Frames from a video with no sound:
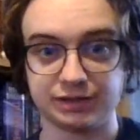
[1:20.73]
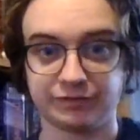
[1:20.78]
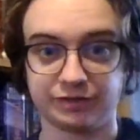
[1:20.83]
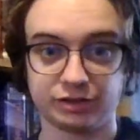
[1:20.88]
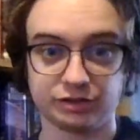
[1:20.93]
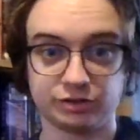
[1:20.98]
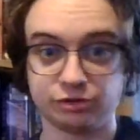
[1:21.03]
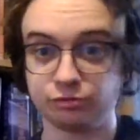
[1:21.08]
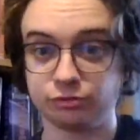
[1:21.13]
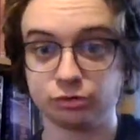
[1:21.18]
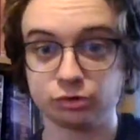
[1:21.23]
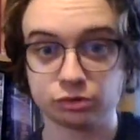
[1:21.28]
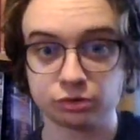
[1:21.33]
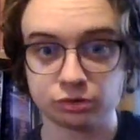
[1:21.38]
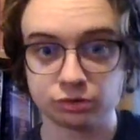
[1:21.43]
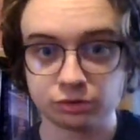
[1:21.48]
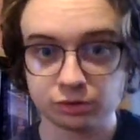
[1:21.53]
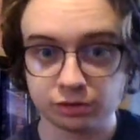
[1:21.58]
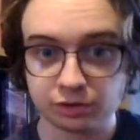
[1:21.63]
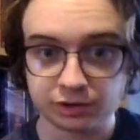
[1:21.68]
if there's a
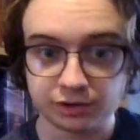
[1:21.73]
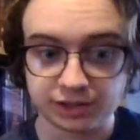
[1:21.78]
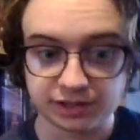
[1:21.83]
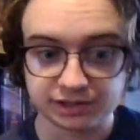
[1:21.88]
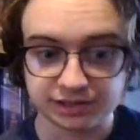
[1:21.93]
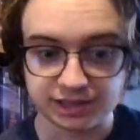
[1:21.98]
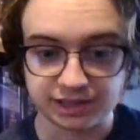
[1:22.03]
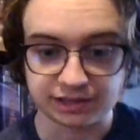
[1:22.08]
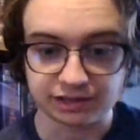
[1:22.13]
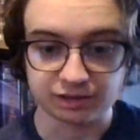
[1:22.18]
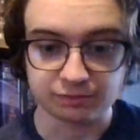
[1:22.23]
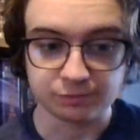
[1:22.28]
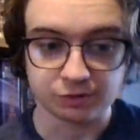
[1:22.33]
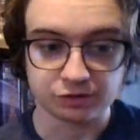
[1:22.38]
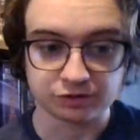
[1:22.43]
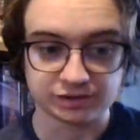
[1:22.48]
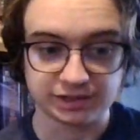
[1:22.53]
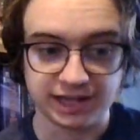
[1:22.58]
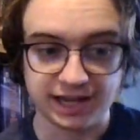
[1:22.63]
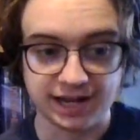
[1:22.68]
rule that's like the
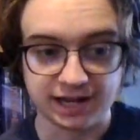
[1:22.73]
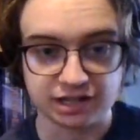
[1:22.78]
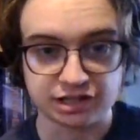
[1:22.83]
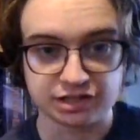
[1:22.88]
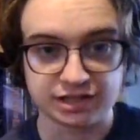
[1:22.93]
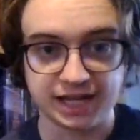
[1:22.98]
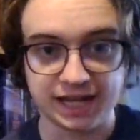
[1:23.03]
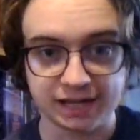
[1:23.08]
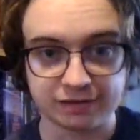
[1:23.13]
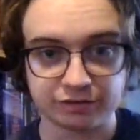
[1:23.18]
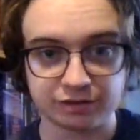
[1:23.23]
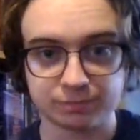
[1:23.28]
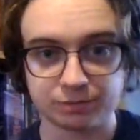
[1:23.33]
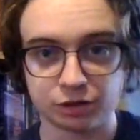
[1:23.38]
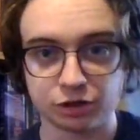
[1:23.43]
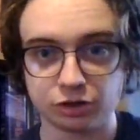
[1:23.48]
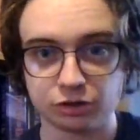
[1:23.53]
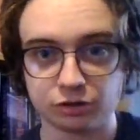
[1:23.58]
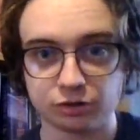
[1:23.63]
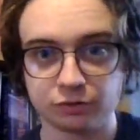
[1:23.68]
most action heavy
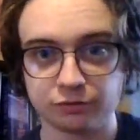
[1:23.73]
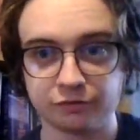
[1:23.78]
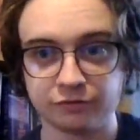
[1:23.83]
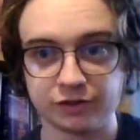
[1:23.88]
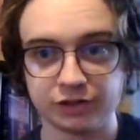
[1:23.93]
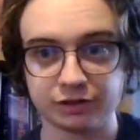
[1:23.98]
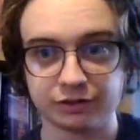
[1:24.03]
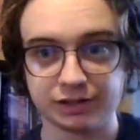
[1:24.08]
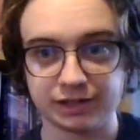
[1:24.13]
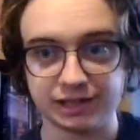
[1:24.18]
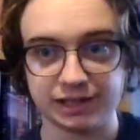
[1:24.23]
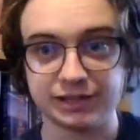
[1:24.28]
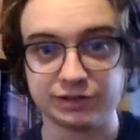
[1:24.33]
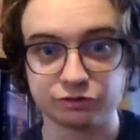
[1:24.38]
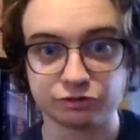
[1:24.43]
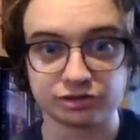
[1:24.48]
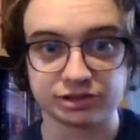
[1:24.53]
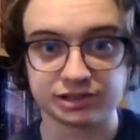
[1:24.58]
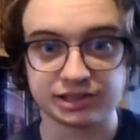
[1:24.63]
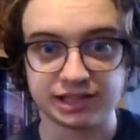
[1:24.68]
part, very
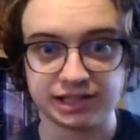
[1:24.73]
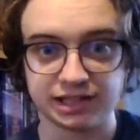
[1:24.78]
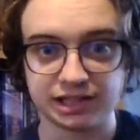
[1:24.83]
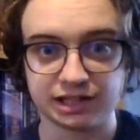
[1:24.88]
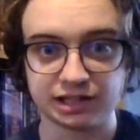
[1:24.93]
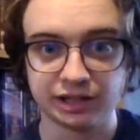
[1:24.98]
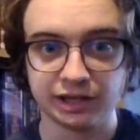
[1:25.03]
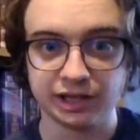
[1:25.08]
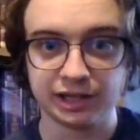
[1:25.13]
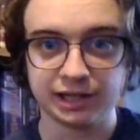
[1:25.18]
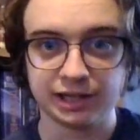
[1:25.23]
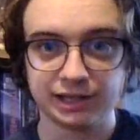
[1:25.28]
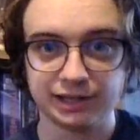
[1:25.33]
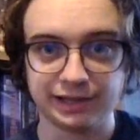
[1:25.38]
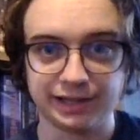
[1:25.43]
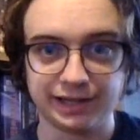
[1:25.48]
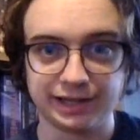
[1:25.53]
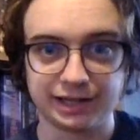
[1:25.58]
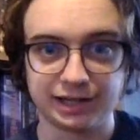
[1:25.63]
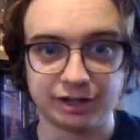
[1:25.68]
interesting.
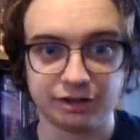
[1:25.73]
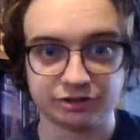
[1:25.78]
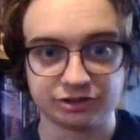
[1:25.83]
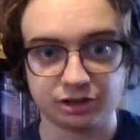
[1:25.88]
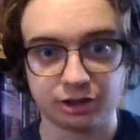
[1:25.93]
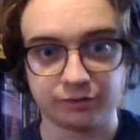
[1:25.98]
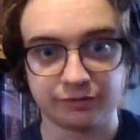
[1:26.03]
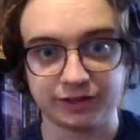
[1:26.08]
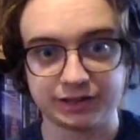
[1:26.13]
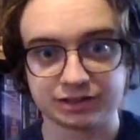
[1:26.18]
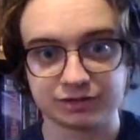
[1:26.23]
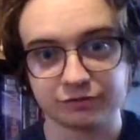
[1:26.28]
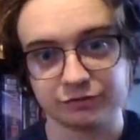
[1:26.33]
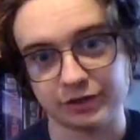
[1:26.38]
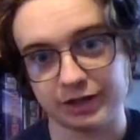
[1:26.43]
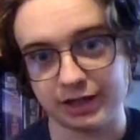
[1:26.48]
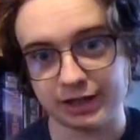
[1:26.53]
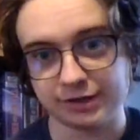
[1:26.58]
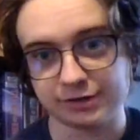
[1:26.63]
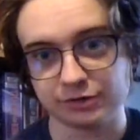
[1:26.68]
Like, you know, Song of Ice and
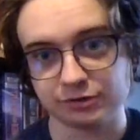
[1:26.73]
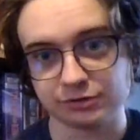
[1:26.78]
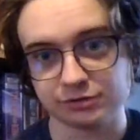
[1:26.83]
Fire,